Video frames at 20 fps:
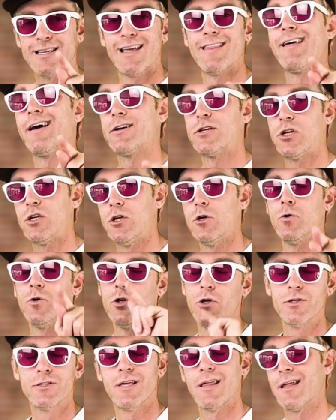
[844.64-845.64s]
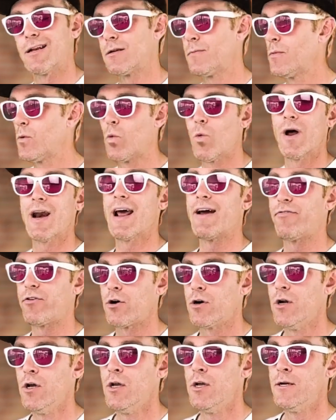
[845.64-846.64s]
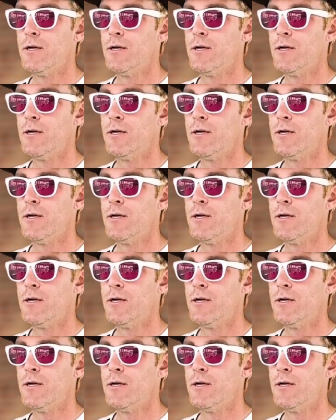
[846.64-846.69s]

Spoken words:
say that to you and you say that to me, whatever.